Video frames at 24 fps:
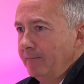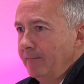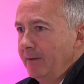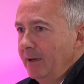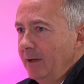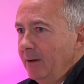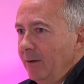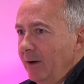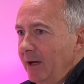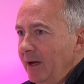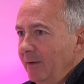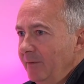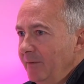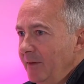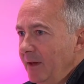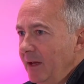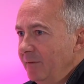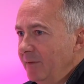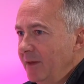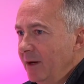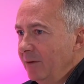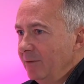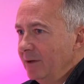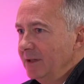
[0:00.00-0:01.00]

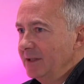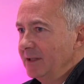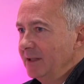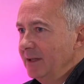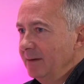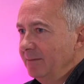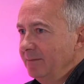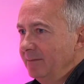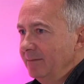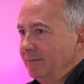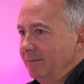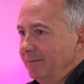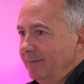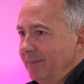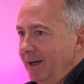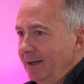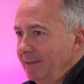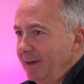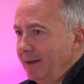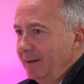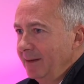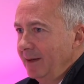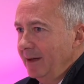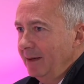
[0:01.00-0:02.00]
If there is a
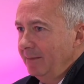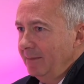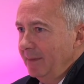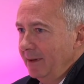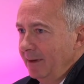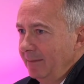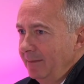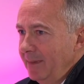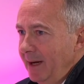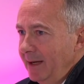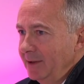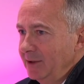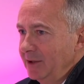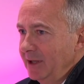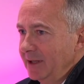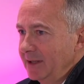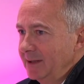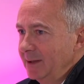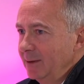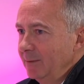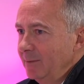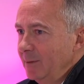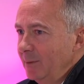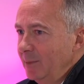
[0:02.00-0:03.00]
magic
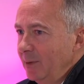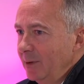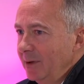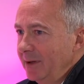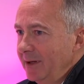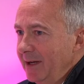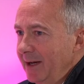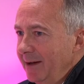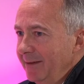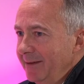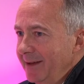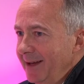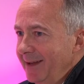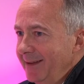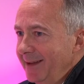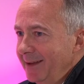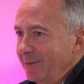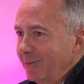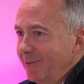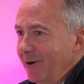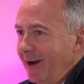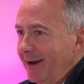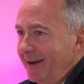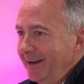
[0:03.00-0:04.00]
silver bullet out there, then
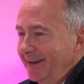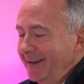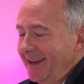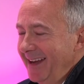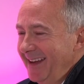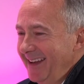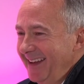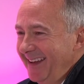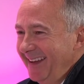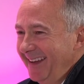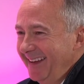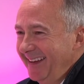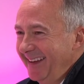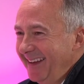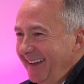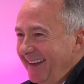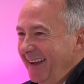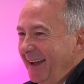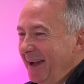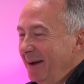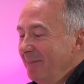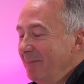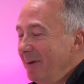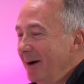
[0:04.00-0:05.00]
great.
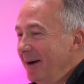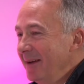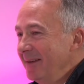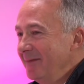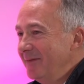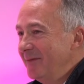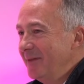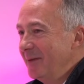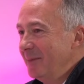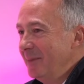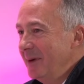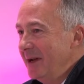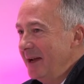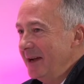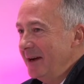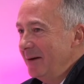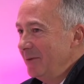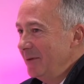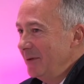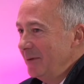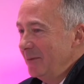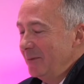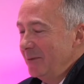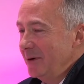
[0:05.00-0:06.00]
But for me,
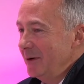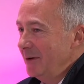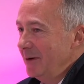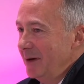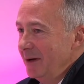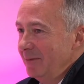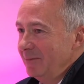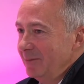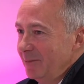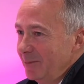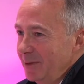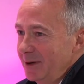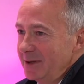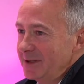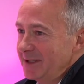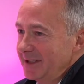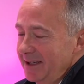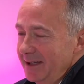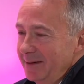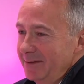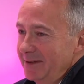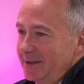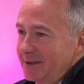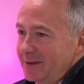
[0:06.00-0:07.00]
it
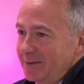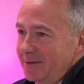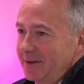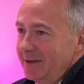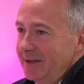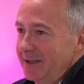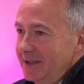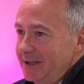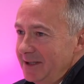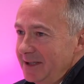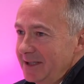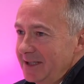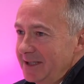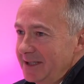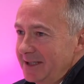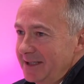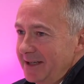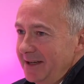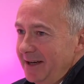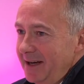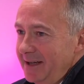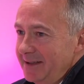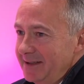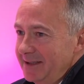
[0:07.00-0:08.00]
wasn't. It was really just,
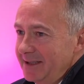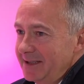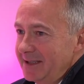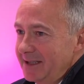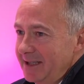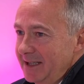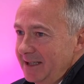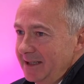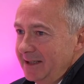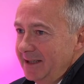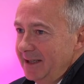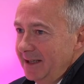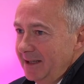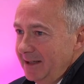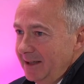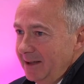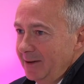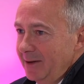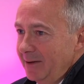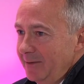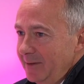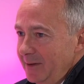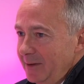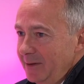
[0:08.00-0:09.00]
I just think,
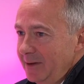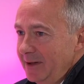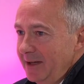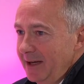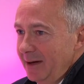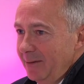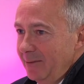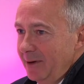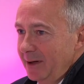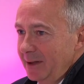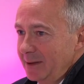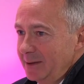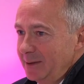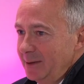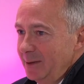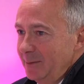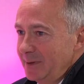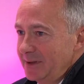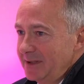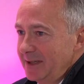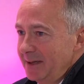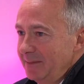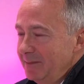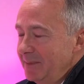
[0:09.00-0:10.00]
if you can get 1 or
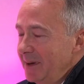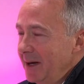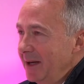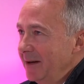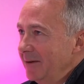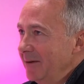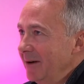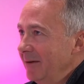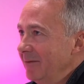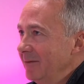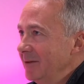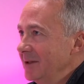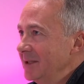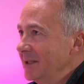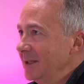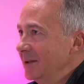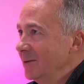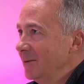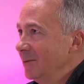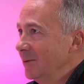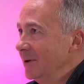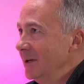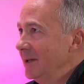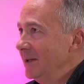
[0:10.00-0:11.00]
2% better every
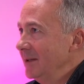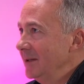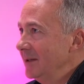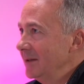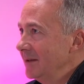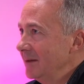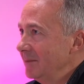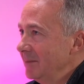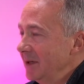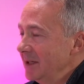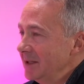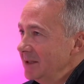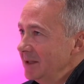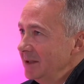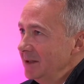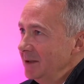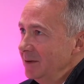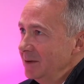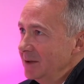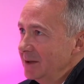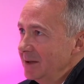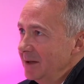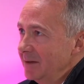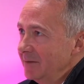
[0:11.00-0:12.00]
single week, it makes a
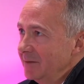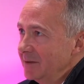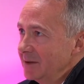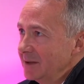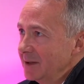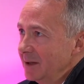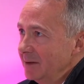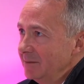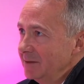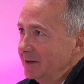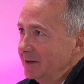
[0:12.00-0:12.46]
huge difference over